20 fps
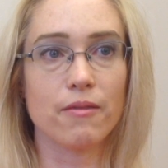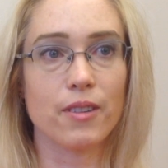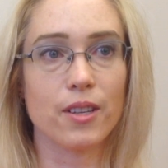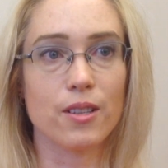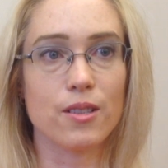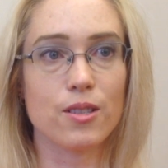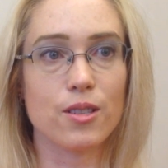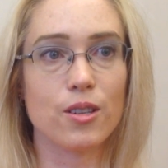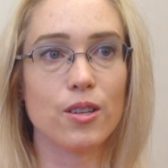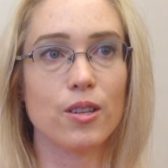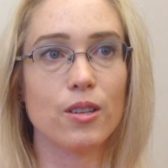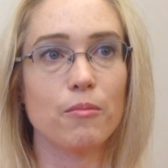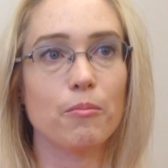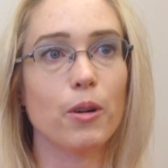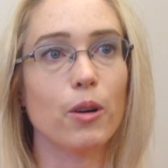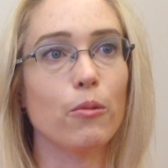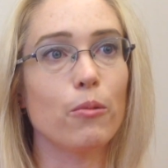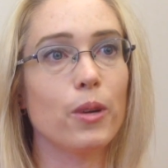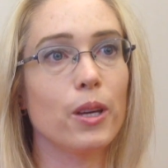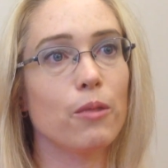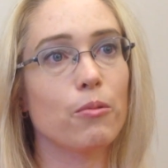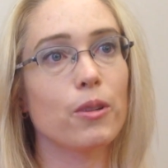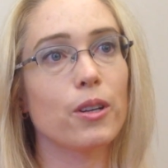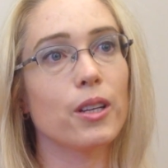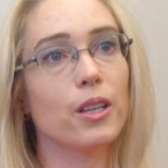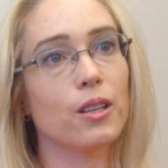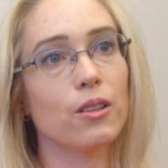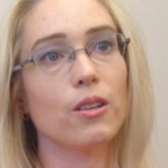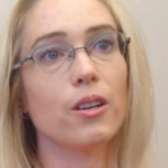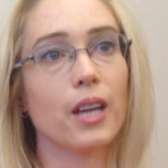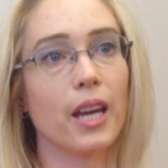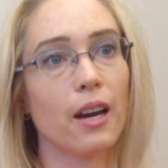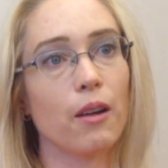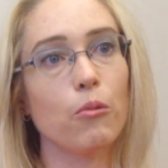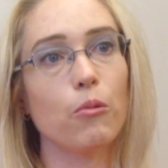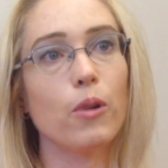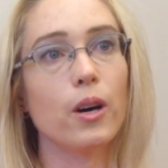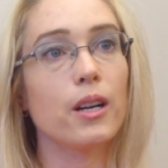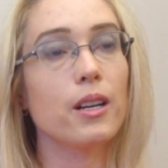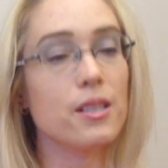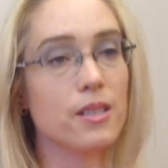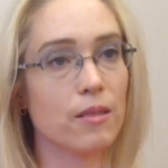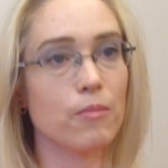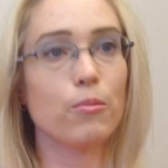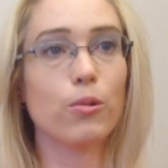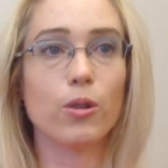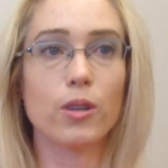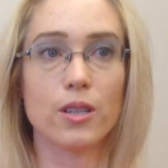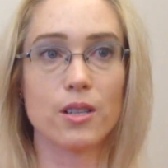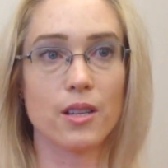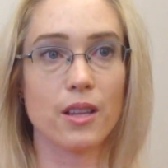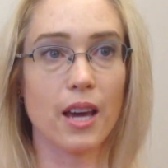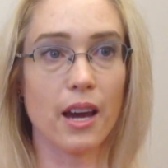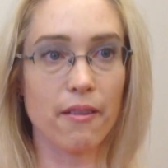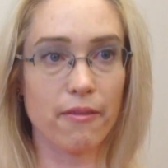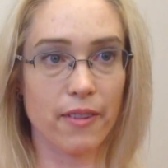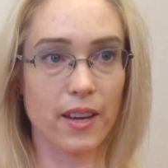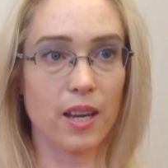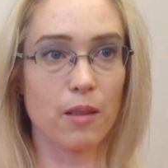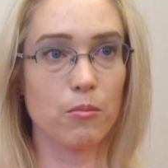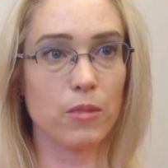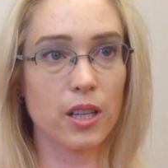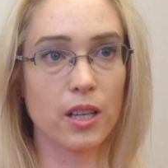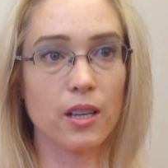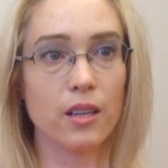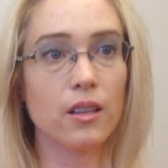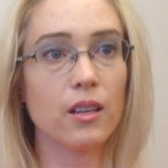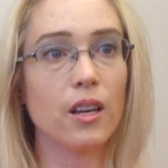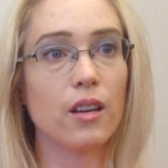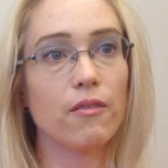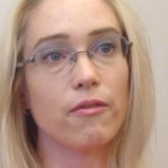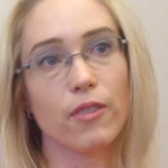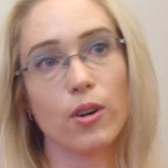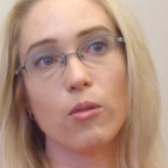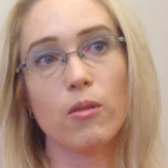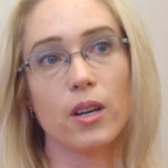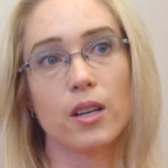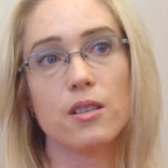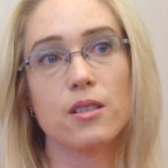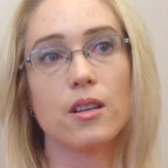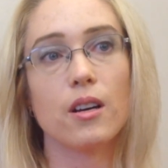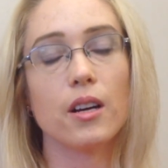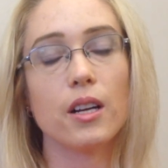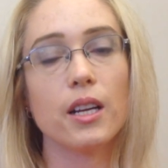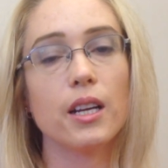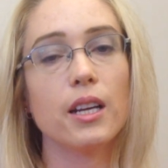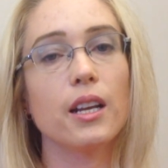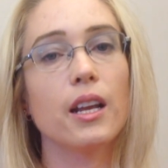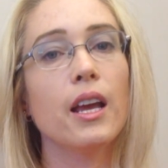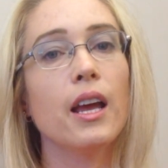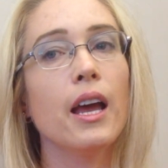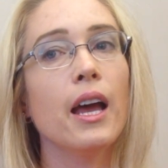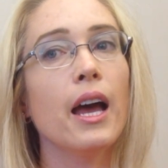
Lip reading: of concern, but we really look at what is important to that family and focus on it.